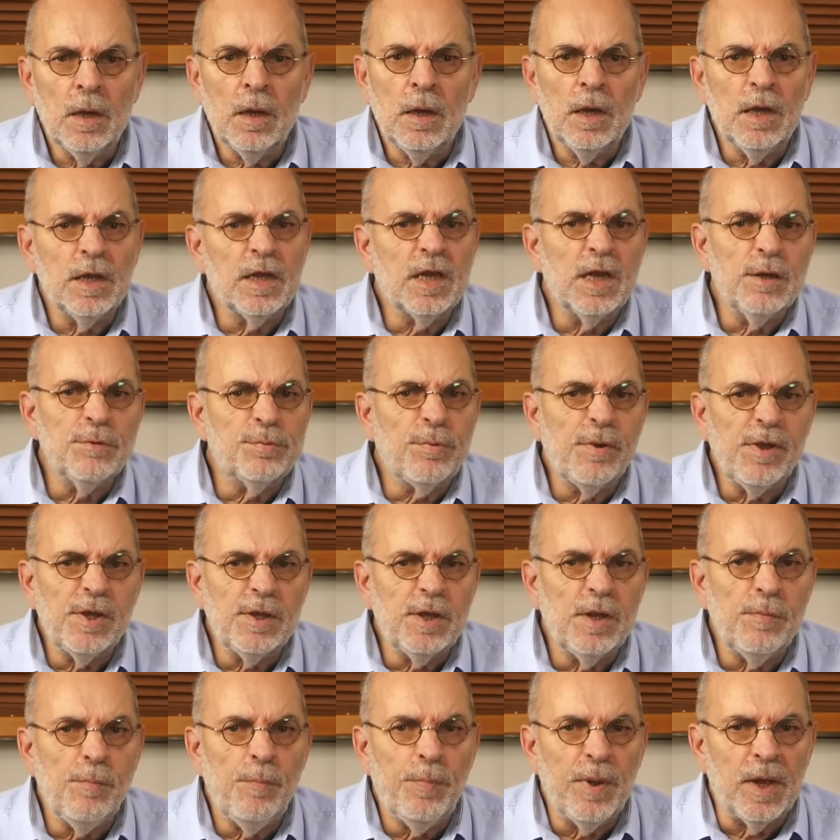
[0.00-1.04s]
It keeps me
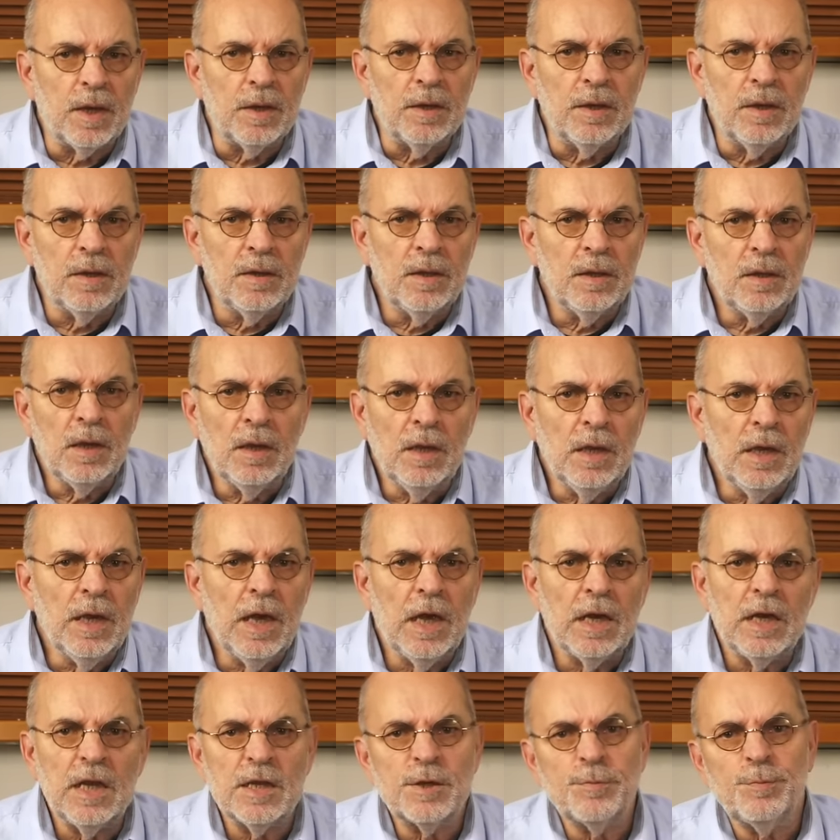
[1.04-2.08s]
independent
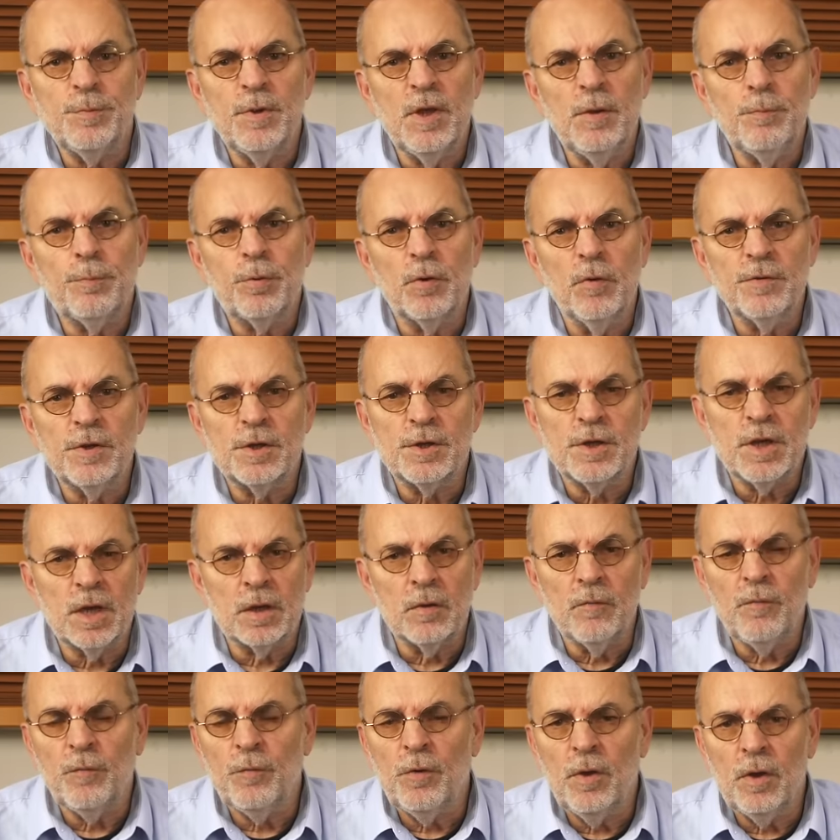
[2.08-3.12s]
and lets me improve the
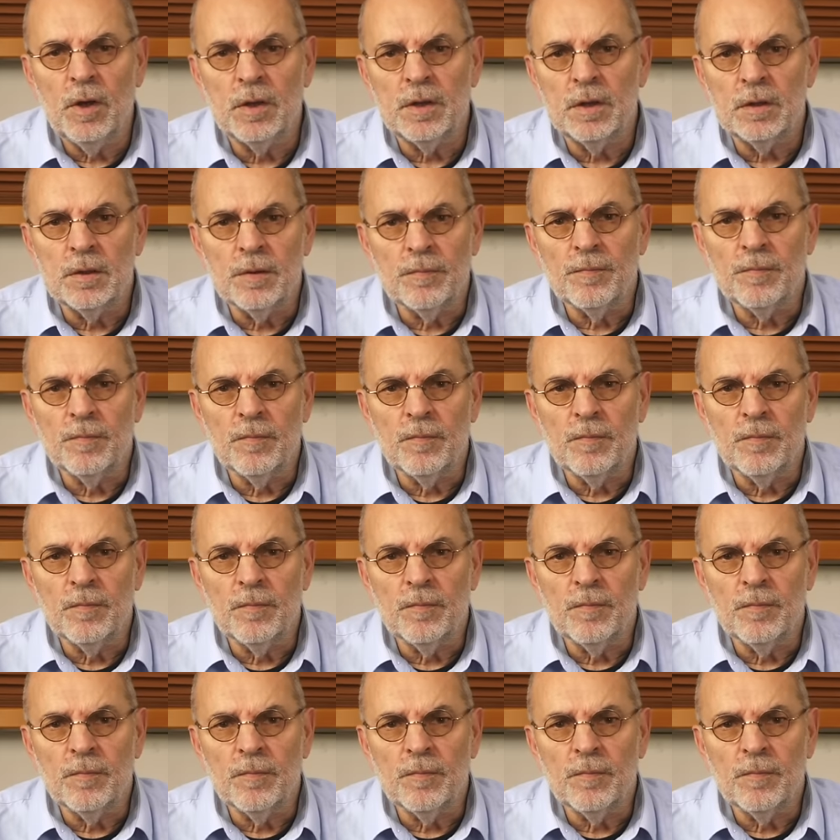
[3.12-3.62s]
channel further.